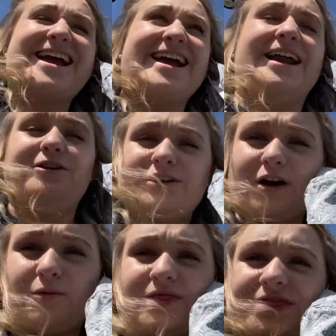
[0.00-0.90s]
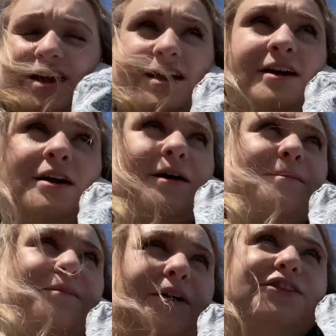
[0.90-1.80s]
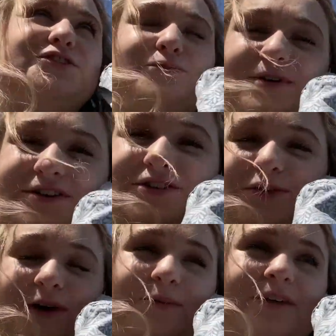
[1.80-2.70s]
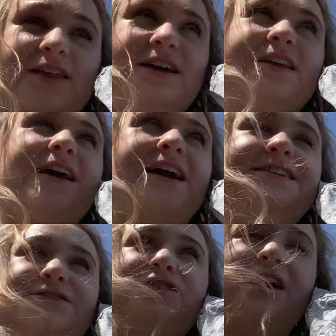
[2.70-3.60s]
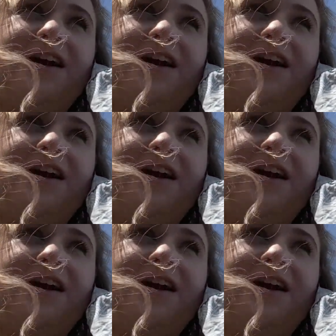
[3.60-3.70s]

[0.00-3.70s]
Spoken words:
I only got one thing, but there's a weird story with it. I did try